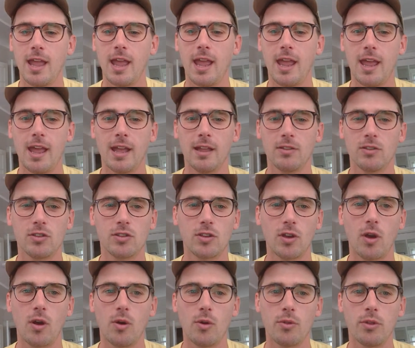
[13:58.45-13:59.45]
and
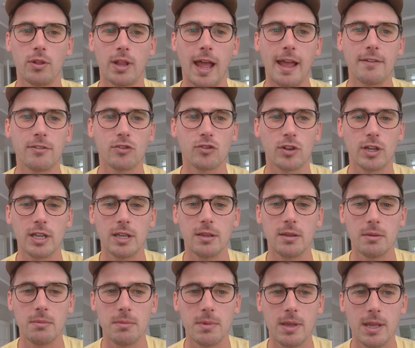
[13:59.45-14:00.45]
so the live
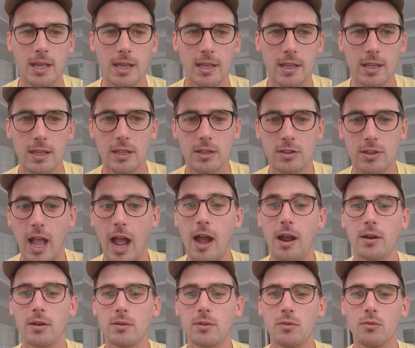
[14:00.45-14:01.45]
stream is
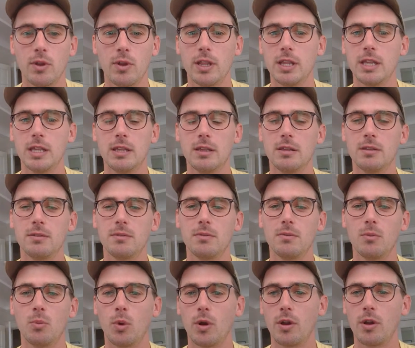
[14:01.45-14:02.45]
not
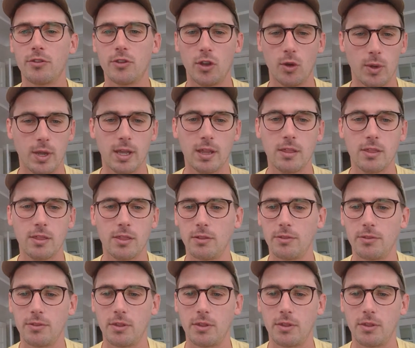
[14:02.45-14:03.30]
really worth doing.